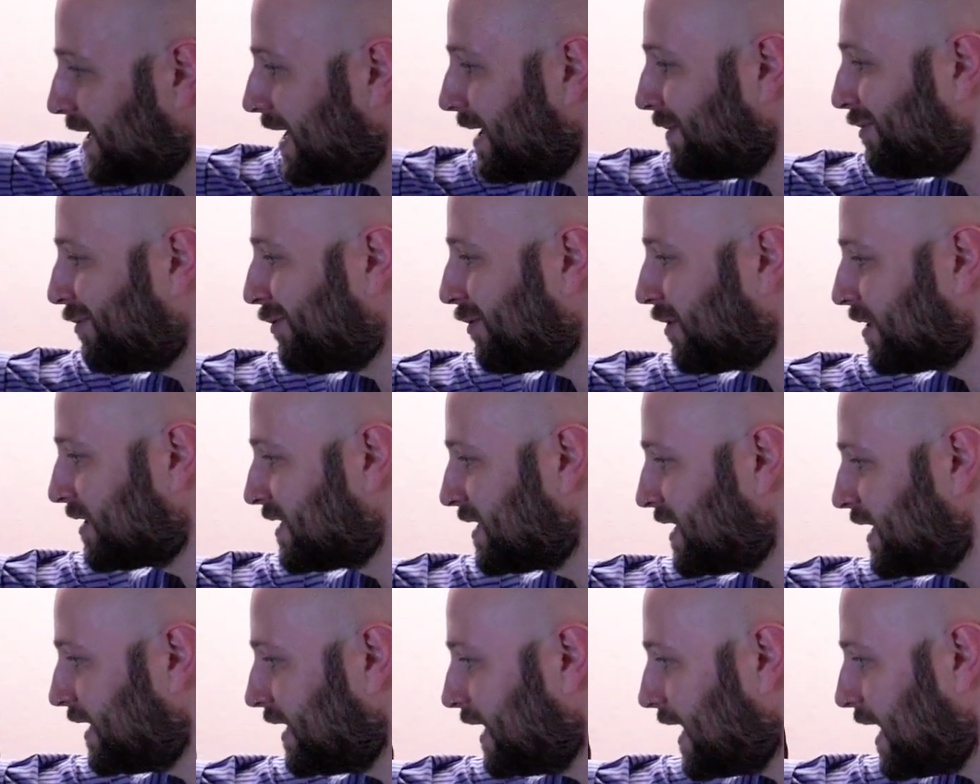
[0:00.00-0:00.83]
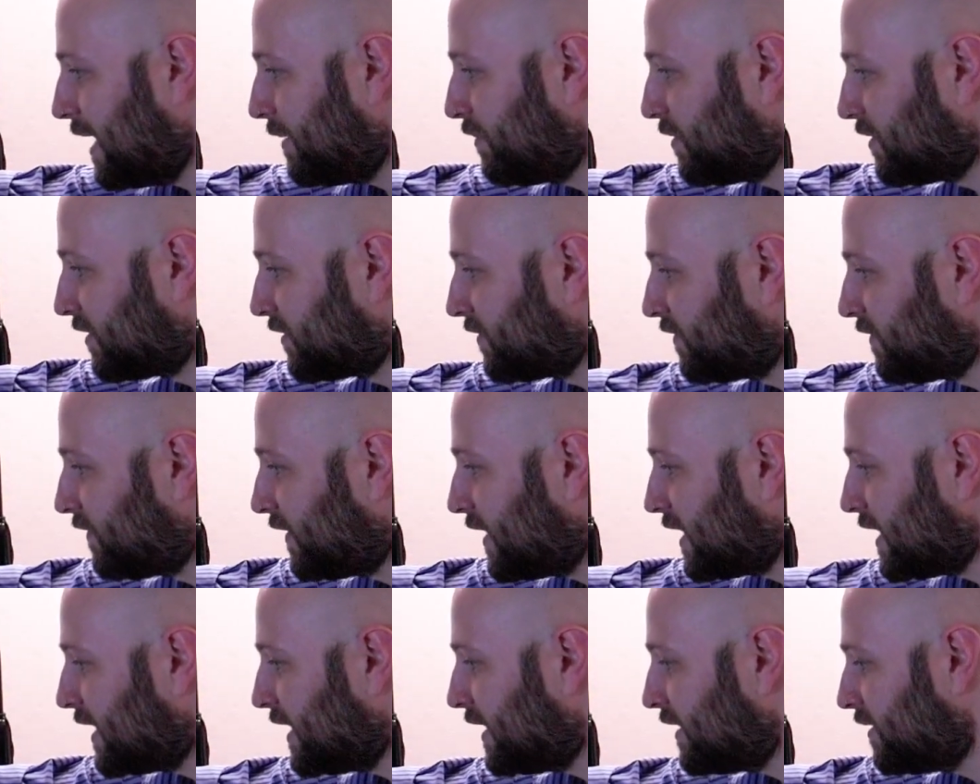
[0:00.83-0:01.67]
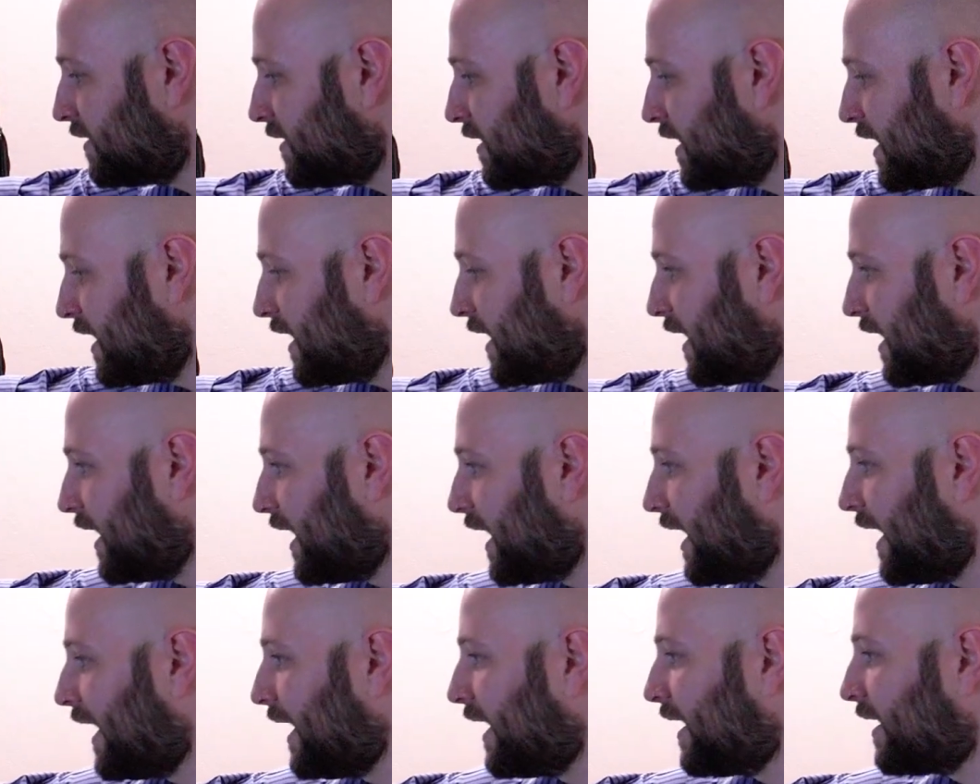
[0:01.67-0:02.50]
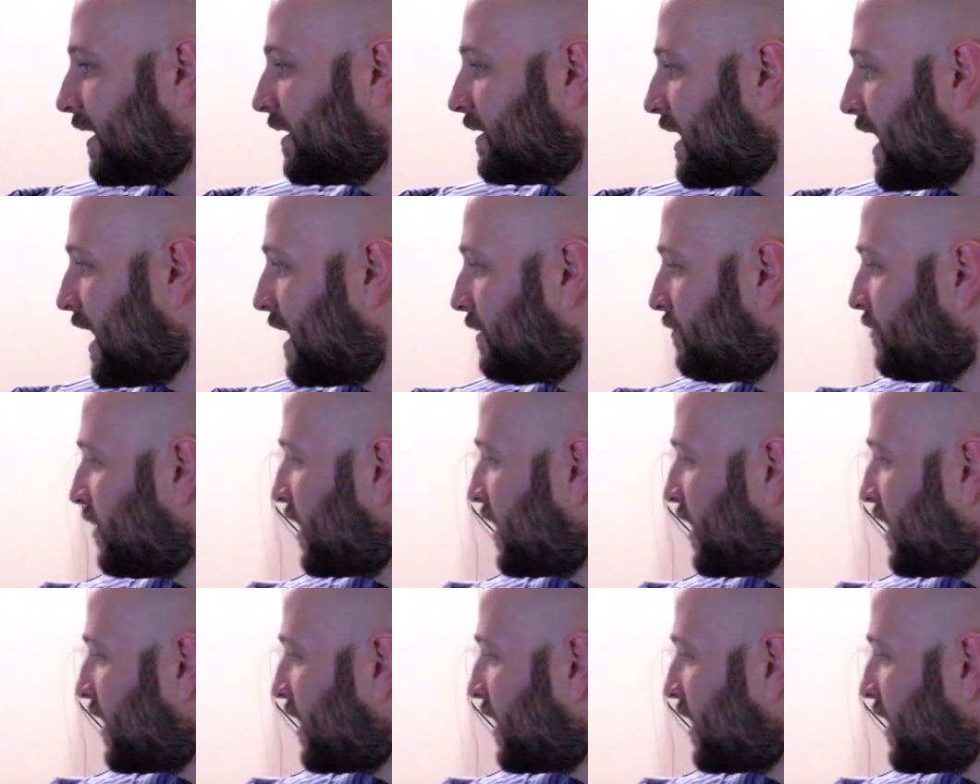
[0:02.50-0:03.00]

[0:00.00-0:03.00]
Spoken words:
lap or a tin lap is fine, and I'm